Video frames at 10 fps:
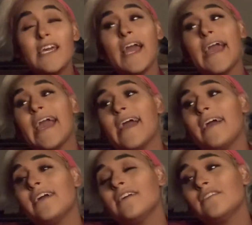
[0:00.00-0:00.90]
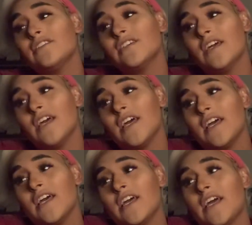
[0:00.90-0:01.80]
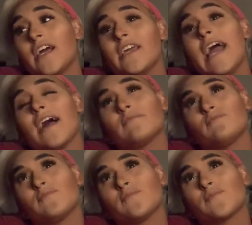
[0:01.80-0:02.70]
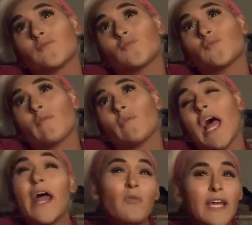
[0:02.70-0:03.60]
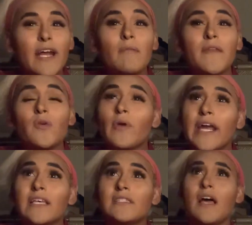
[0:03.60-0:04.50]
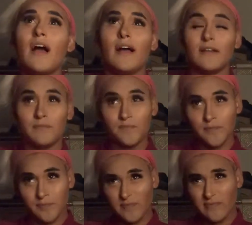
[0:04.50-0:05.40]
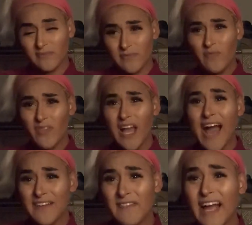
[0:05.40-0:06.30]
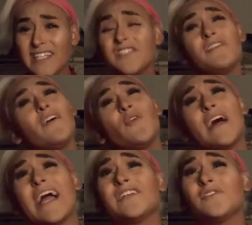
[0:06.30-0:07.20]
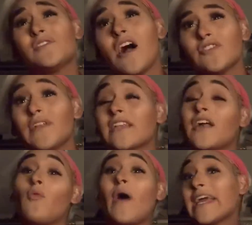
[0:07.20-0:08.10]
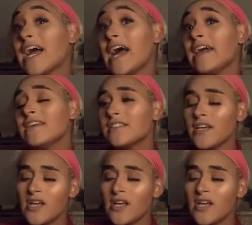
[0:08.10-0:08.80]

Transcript: And yeah, I don't care about the race. I find though that I do talk to like a lot of white guys,